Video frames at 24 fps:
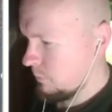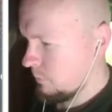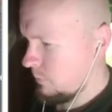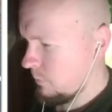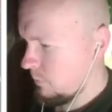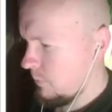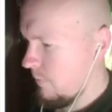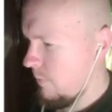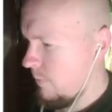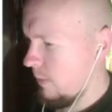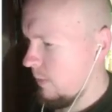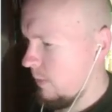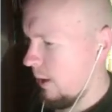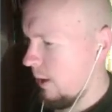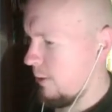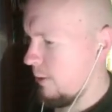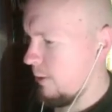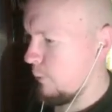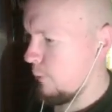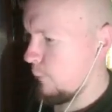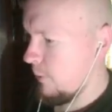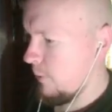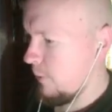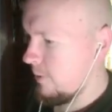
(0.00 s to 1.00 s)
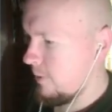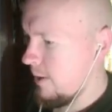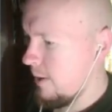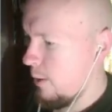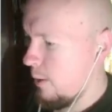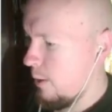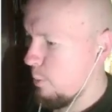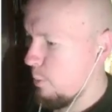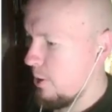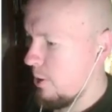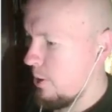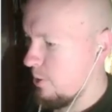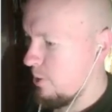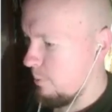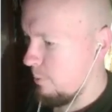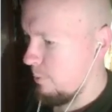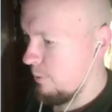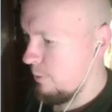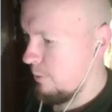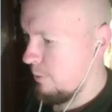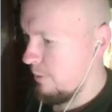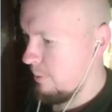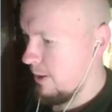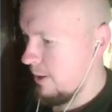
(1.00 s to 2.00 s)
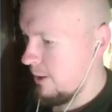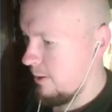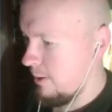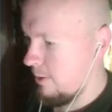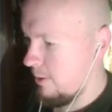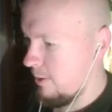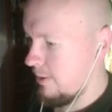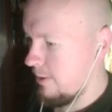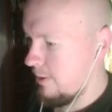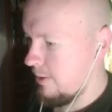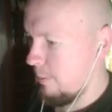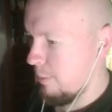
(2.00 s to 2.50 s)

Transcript: I could feel the air pressure moving my ear tympanic